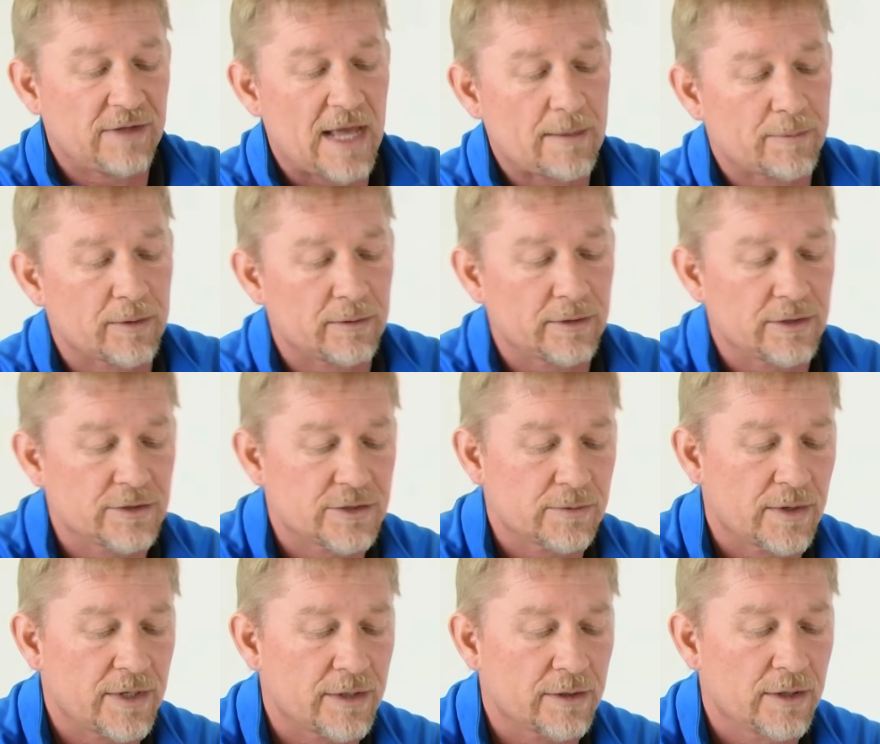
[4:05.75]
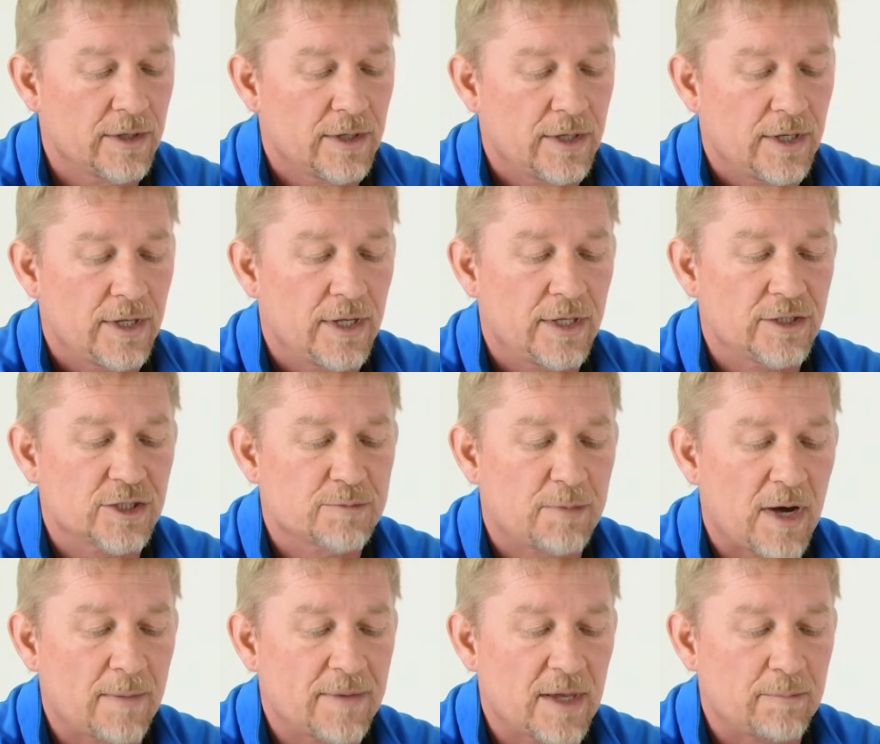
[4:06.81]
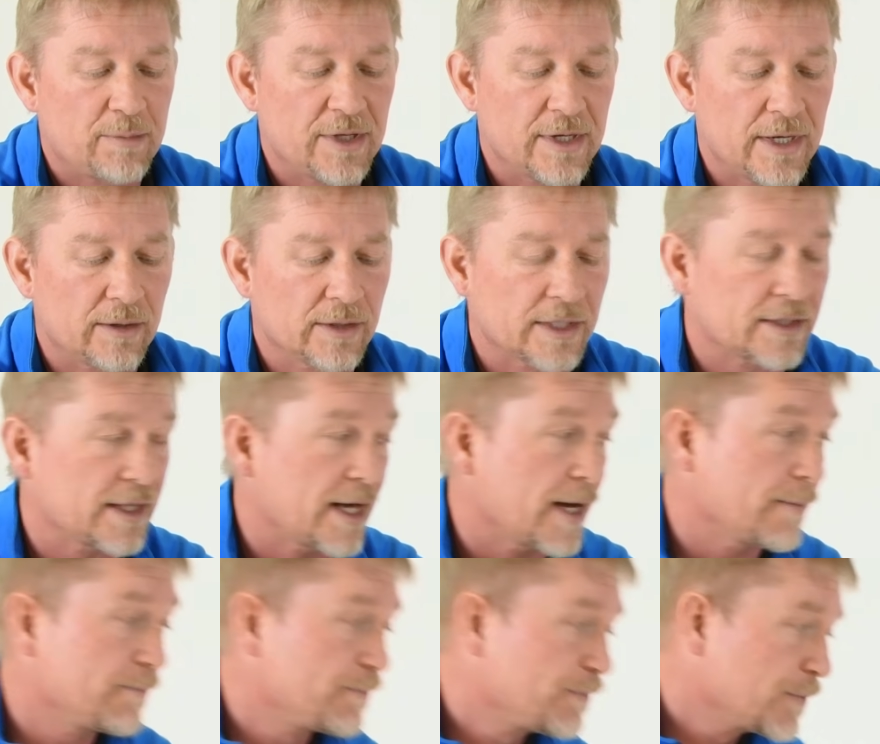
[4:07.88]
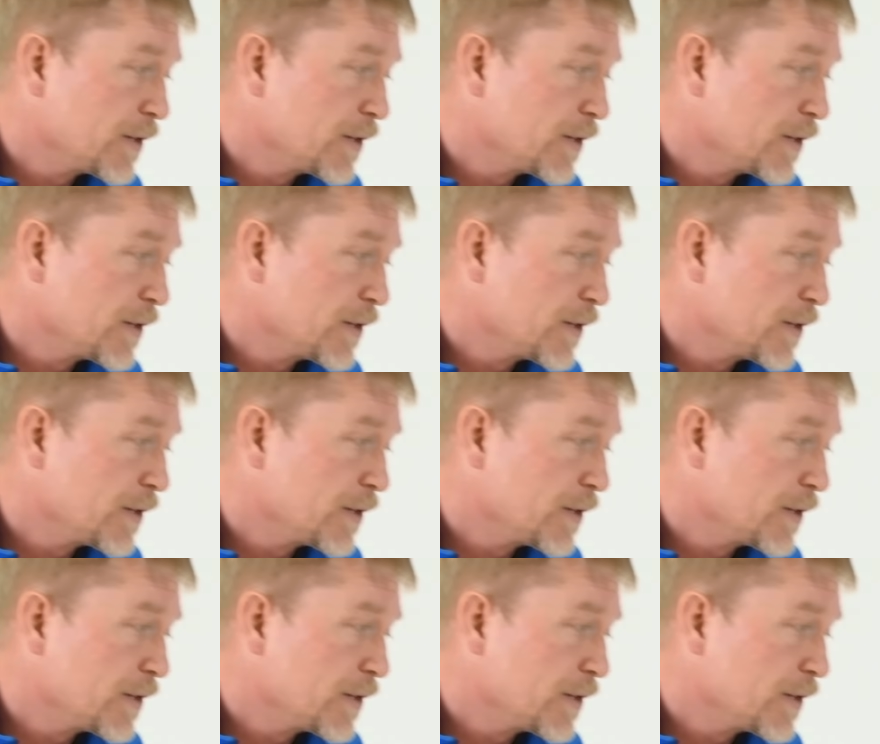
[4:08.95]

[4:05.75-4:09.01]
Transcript: flapper that you see right here and just pop that pin out like that.